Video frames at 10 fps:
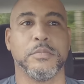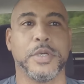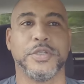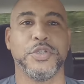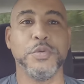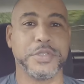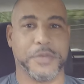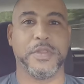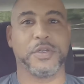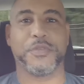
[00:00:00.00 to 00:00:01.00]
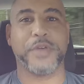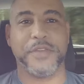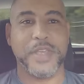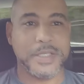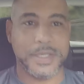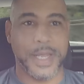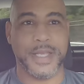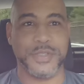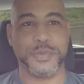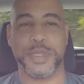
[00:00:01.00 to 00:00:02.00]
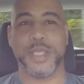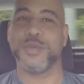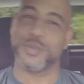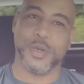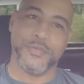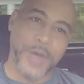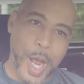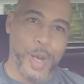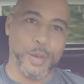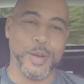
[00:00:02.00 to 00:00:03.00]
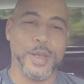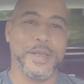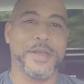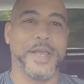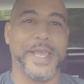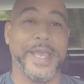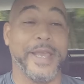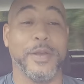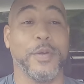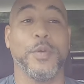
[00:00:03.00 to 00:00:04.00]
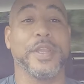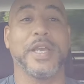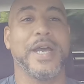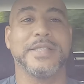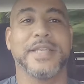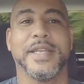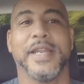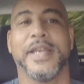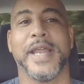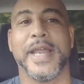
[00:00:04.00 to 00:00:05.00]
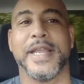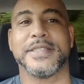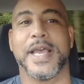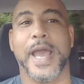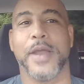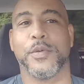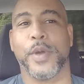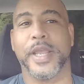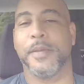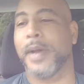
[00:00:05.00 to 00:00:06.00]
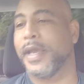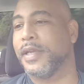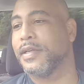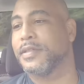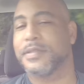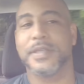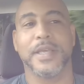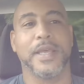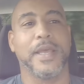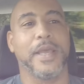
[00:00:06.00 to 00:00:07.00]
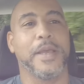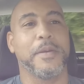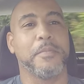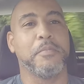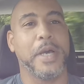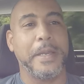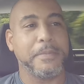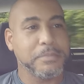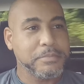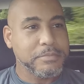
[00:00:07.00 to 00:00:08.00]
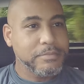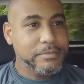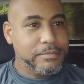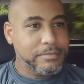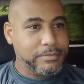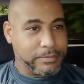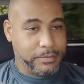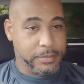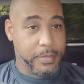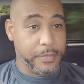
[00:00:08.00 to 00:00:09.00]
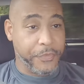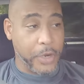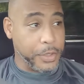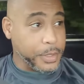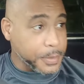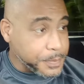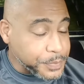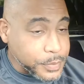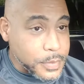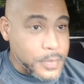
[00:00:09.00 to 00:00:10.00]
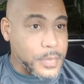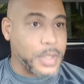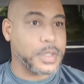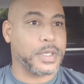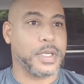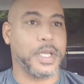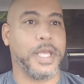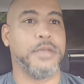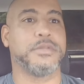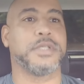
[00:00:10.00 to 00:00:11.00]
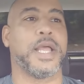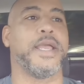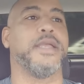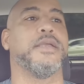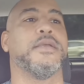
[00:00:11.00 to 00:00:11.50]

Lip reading: but you was a little faith yesterday because you think you was going to fall. Whether God said that or not, that's how it rang in my ears. But further, he was like,